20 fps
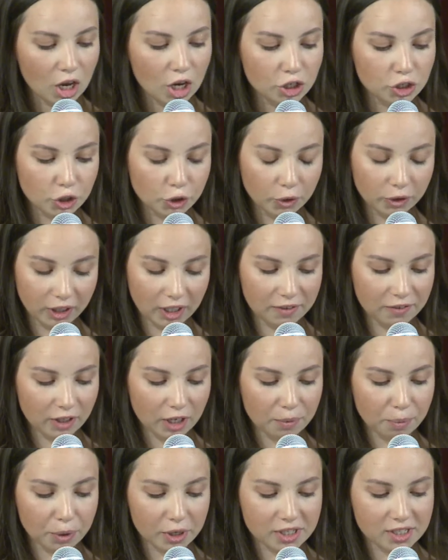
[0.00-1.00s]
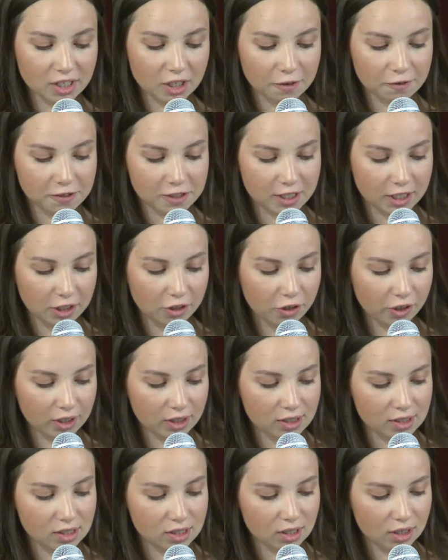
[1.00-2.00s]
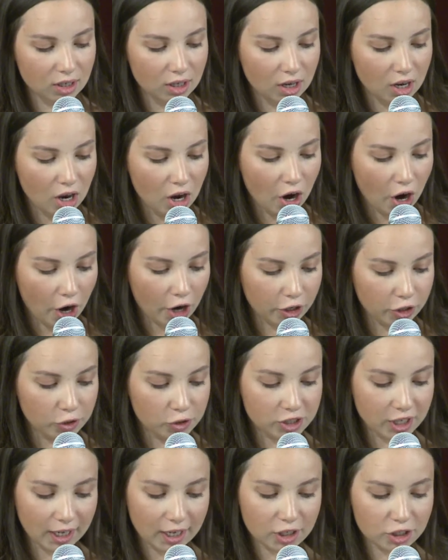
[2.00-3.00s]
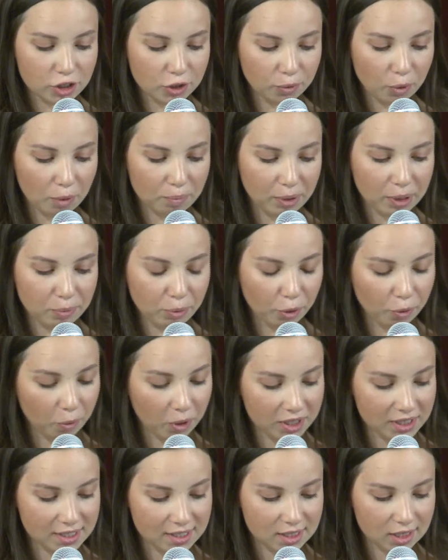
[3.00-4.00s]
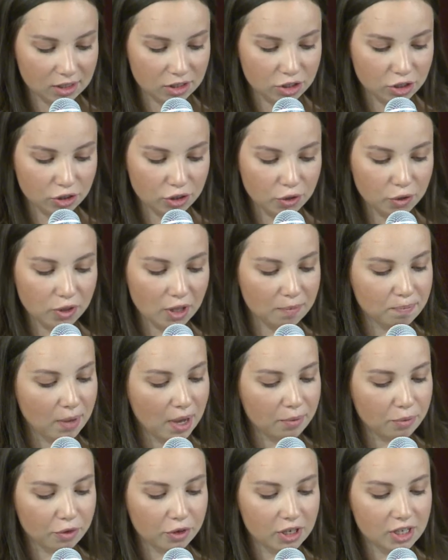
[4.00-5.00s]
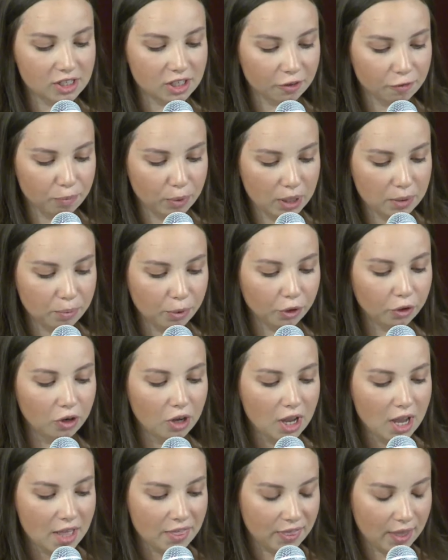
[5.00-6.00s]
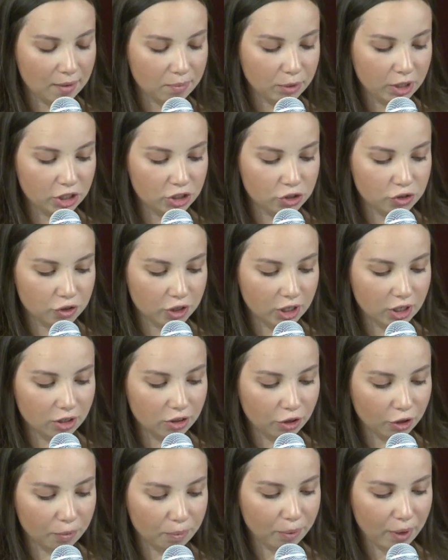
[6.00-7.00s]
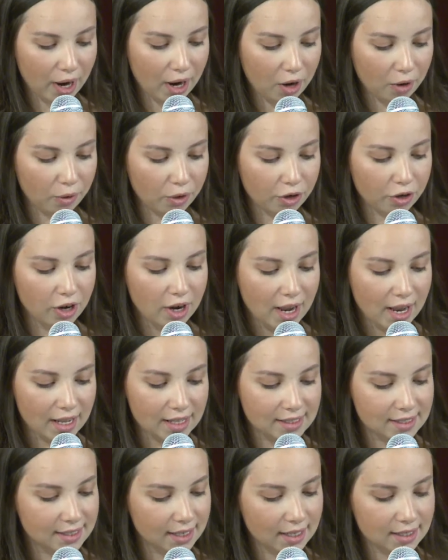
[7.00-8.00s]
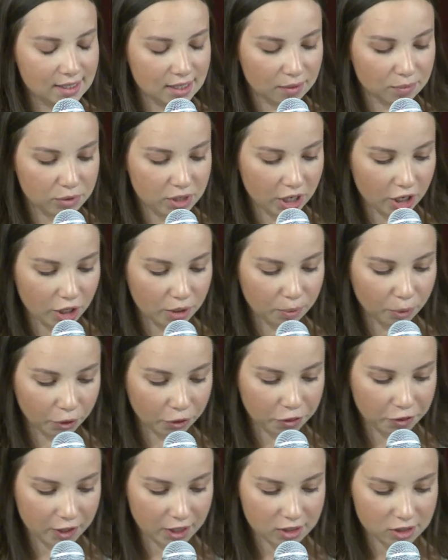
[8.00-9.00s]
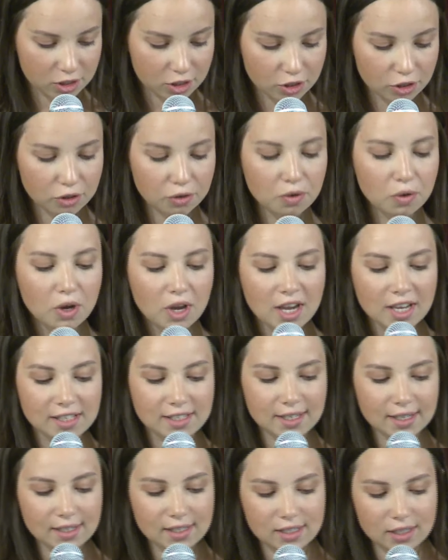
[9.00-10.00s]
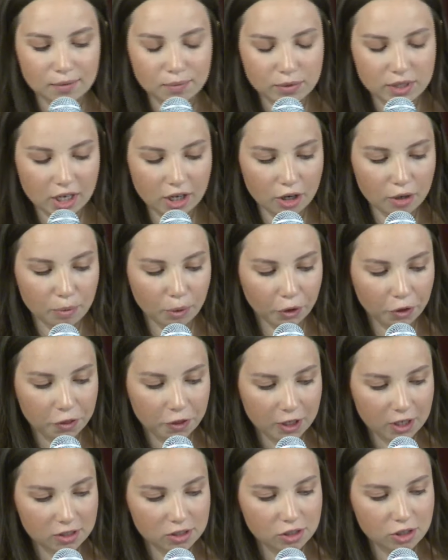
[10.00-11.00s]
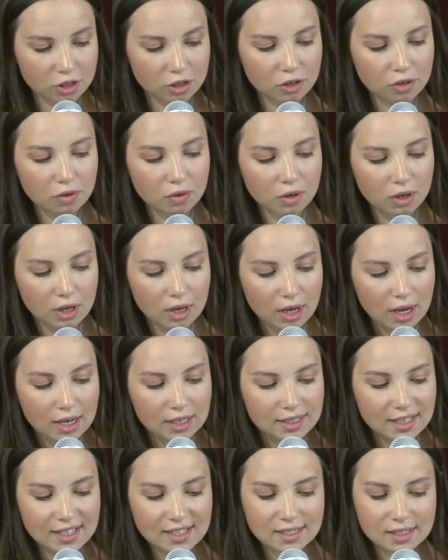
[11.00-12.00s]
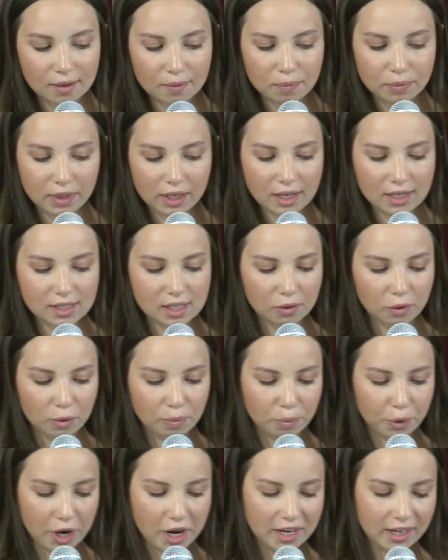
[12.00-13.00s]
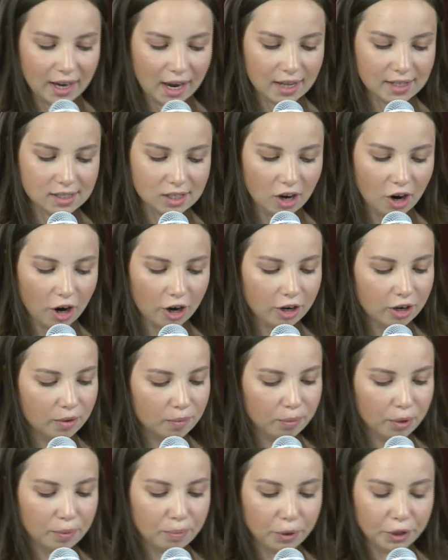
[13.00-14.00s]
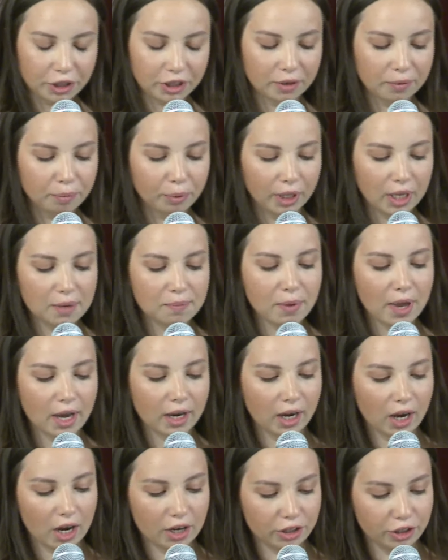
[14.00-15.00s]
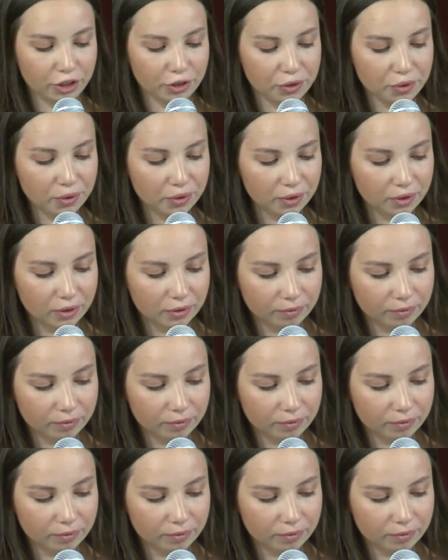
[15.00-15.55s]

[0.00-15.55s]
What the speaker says: Do you live in a prison of secrets? Are you chained to what people once did to you, the memories of people that mistreated their power and said some terrible things to you, did some terrible things to you, did some things that would break God's heart but put the blame back on you?